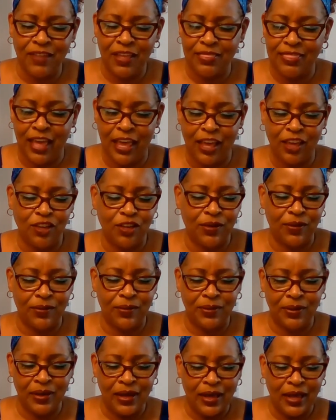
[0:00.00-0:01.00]
Thank you.
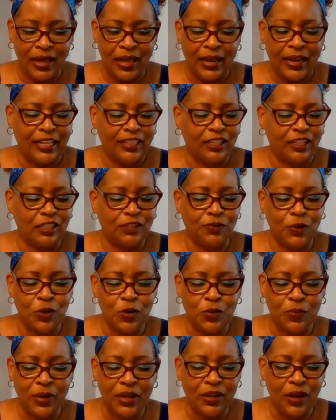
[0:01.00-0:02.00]
Let this
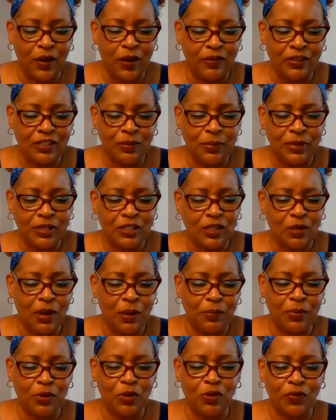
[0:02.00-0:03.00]
food be nourishment to my
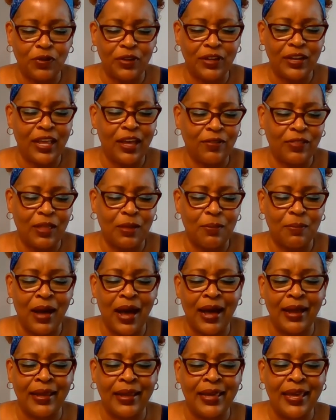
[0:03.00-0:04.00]
beautiful and healthy
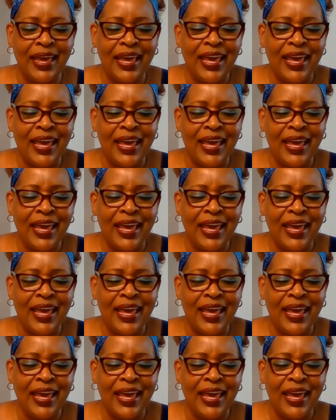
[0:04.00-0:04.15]
body.